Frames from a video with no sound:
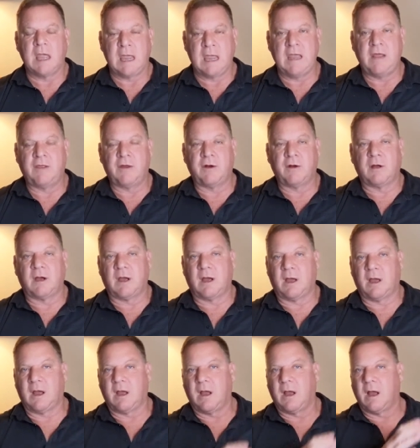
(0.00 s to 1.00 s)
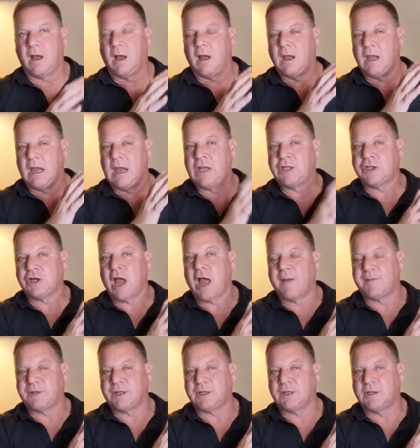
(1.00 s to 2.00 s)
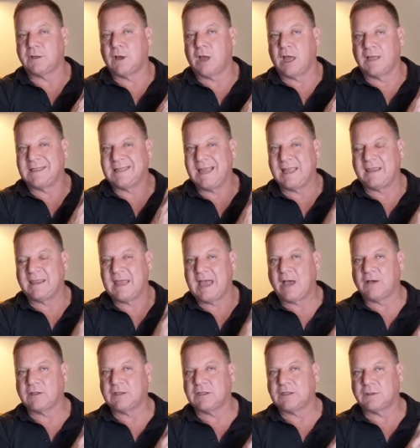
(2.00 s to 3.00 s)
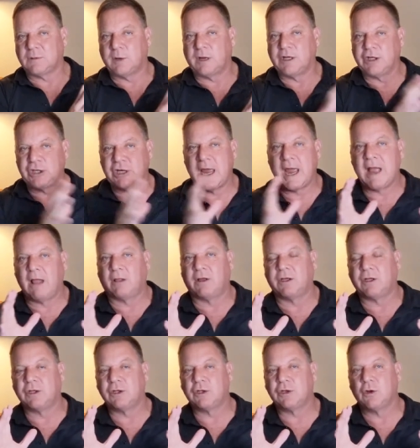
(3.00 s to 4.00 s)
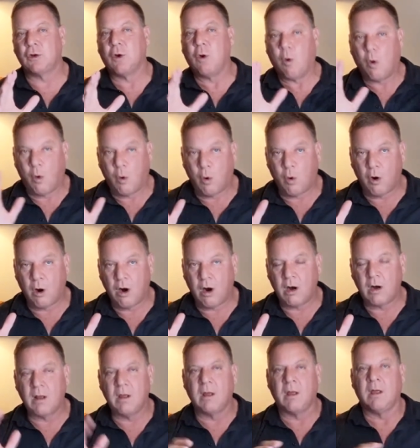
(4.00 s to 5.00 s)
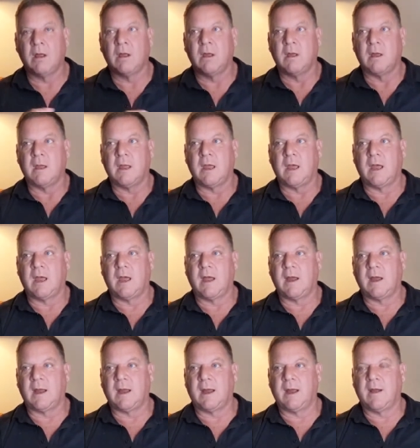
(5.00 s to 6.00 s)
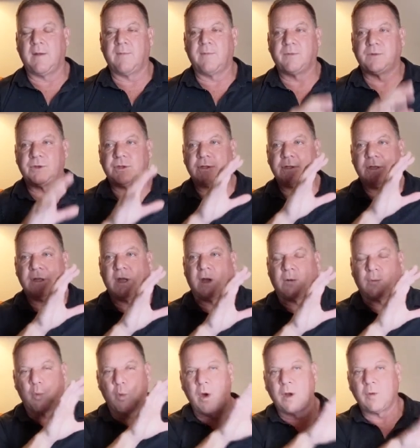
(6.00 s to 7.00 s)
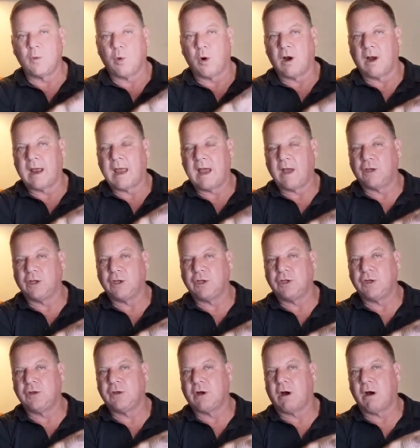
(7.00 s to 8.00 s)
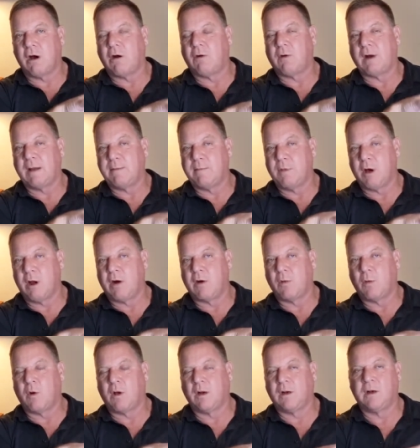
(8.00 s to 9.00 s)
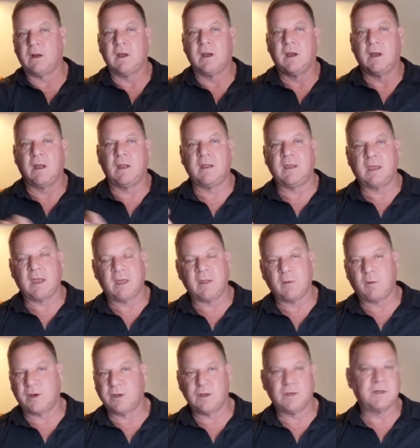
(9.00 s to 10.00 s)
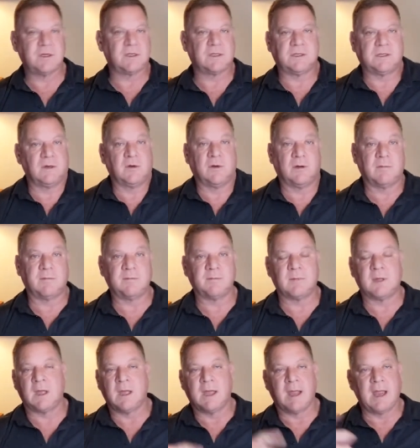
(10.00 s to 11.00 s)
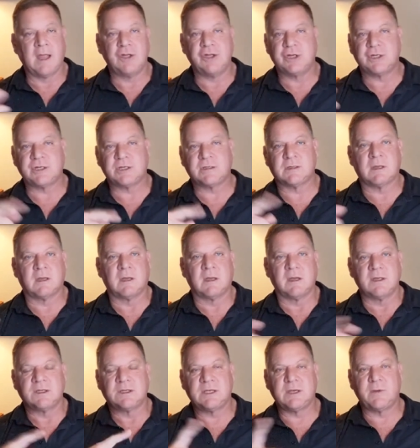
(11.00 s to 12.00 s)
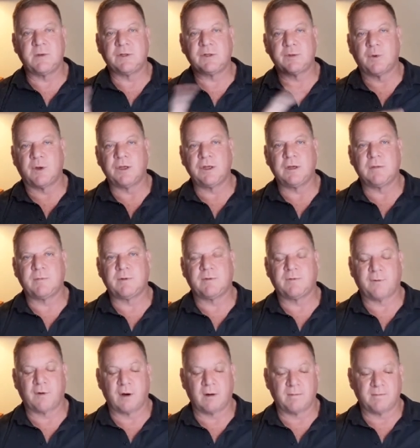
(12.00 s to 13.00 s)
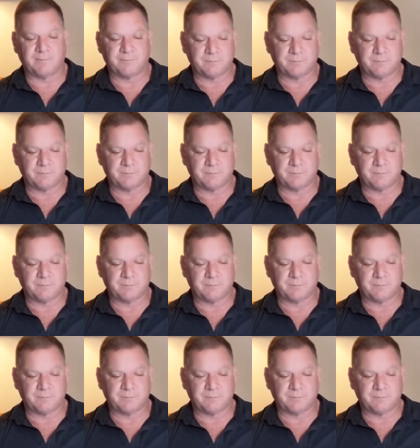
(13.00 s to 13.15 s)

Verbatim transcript: either each option a 10,000 swing challenge or uh, in one workout you do the heart rate monitor one and the other one you just do them and just see which one you prefer.